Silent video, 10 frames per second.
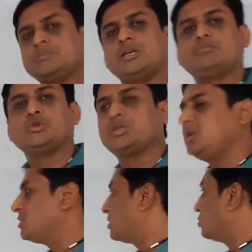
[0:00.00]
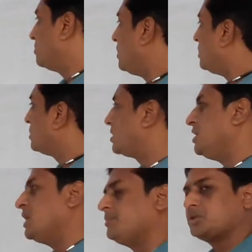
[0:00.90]
then motion is said to be
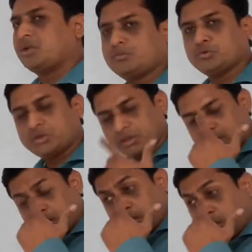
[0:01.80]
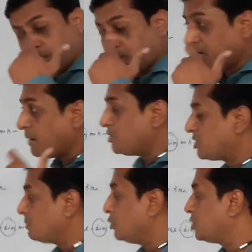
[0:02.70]
three dimensional motion. One
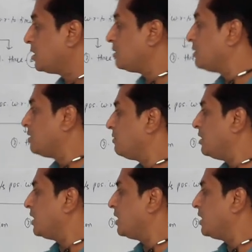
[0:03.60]
dimensional motion,